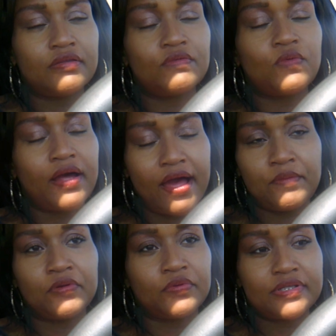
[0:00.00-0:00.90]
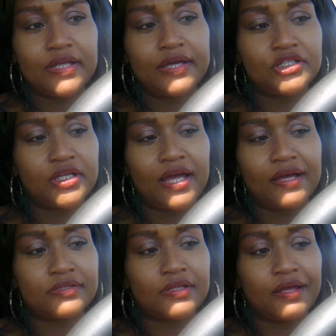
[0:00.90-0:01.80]
what happened was that she
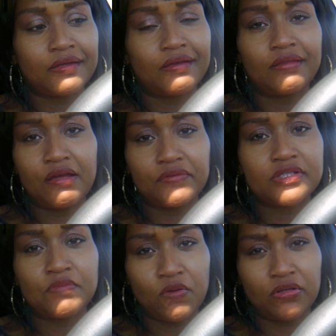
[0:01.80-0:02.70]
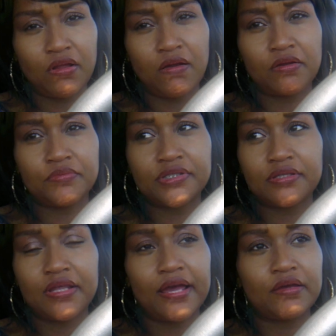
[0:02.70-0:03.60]
has like 11 smoke alarms
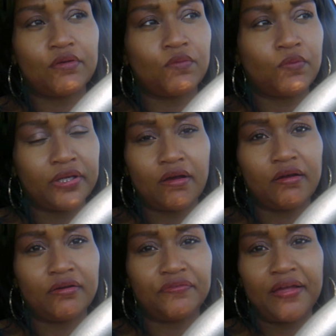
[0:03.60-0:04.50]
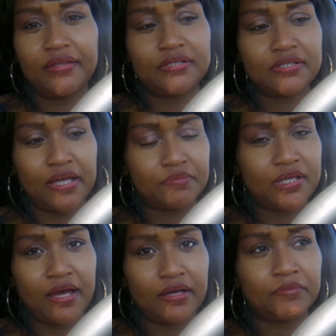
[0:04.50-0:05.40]
that went off at the same
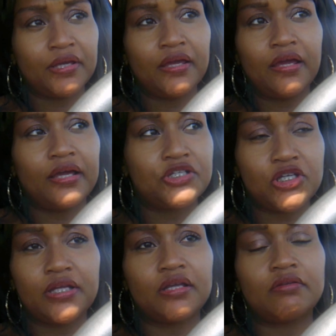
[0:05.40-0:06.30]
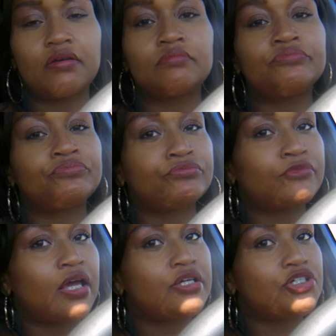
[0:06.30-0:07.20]
time, and she didn't
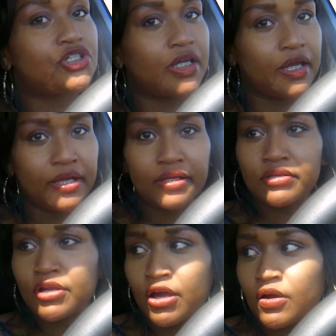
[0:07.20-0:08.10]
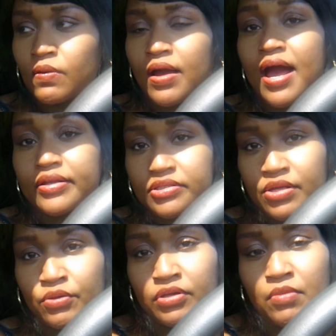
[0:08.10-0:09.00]
know how to
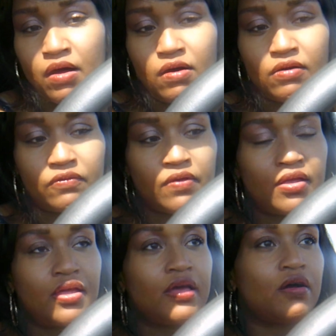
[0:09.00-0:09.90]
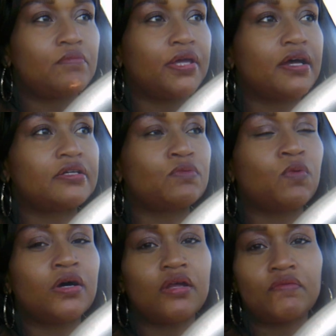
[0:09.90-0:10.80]
turn them off because
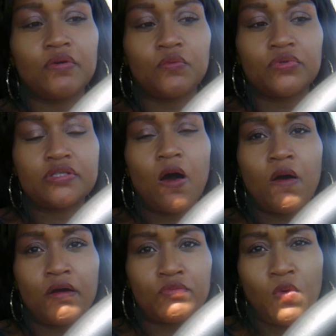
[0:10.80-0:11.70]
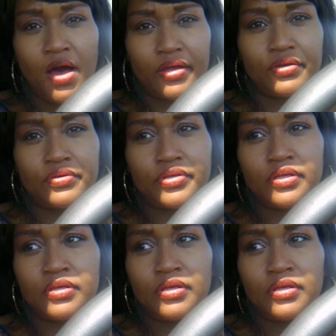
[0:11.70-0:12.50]
one of them was hardwired,